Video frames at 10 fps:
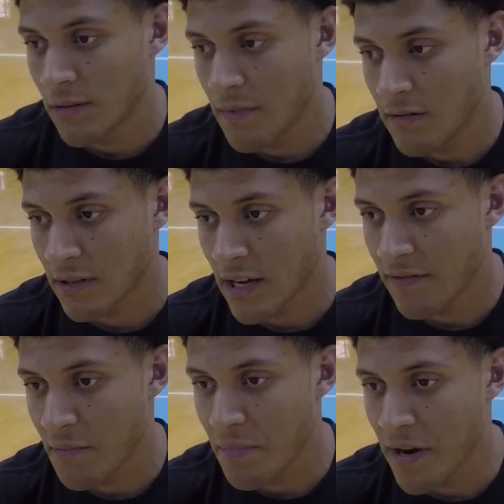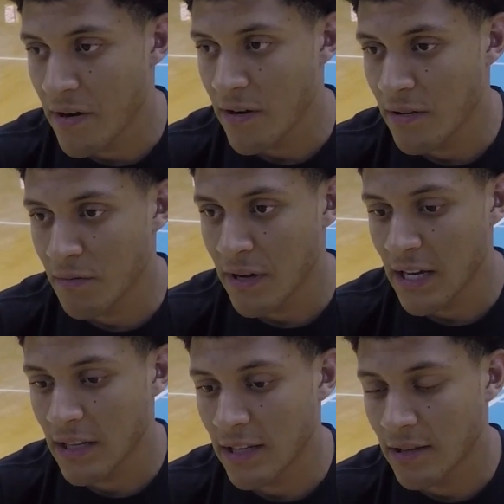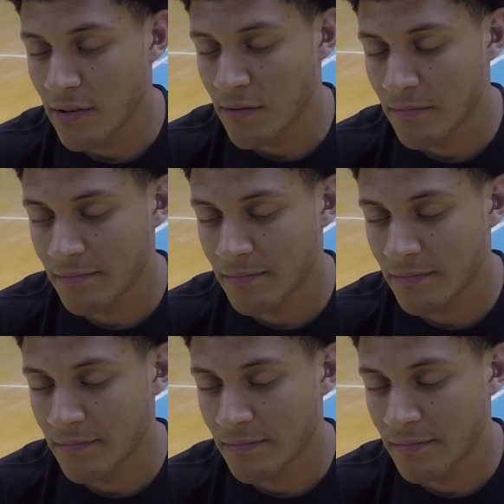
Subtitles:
that was kind of a barrier that we had to get there.